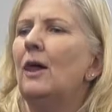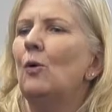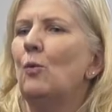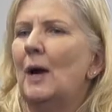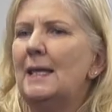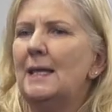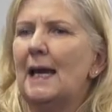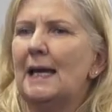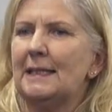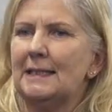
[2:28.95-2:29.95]
when
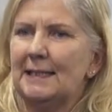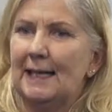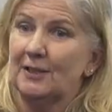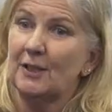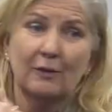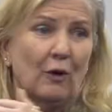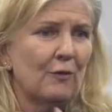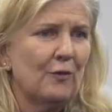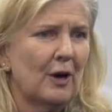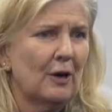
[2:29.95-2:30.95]
they assess, so they've
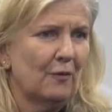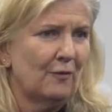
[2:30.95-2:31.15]
got very,